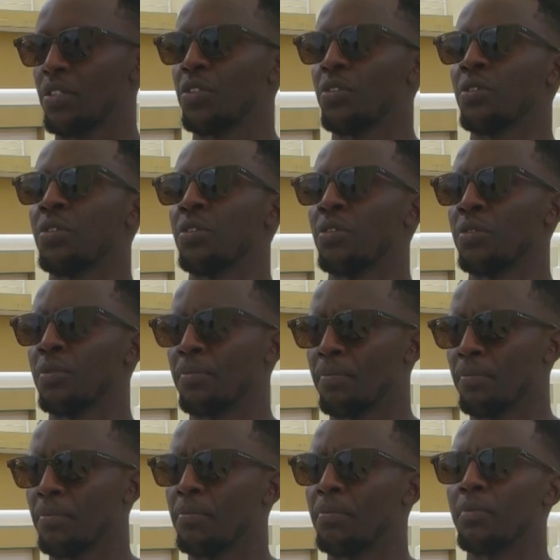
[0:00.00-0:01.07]
So,
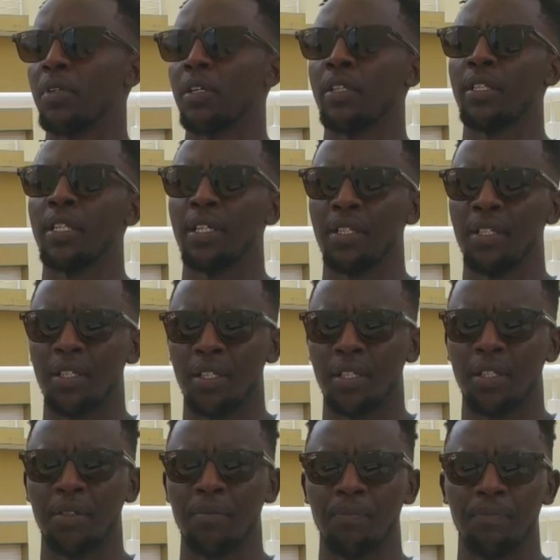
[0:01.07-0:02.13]
and then
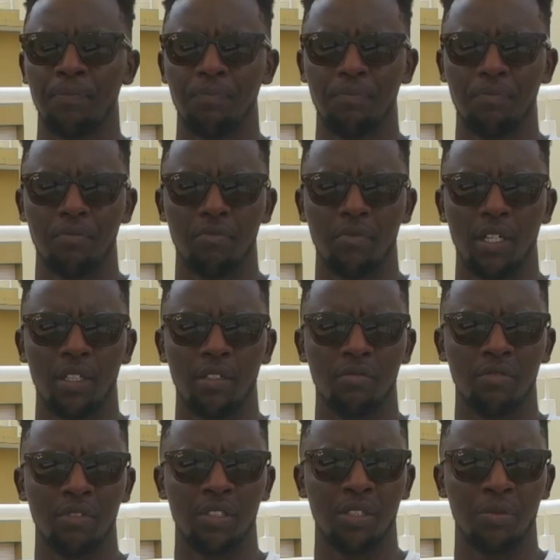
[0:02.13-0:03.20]

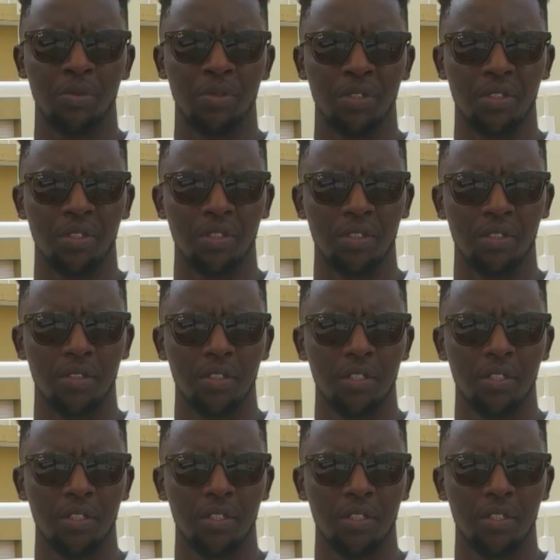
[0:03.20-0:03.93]
there were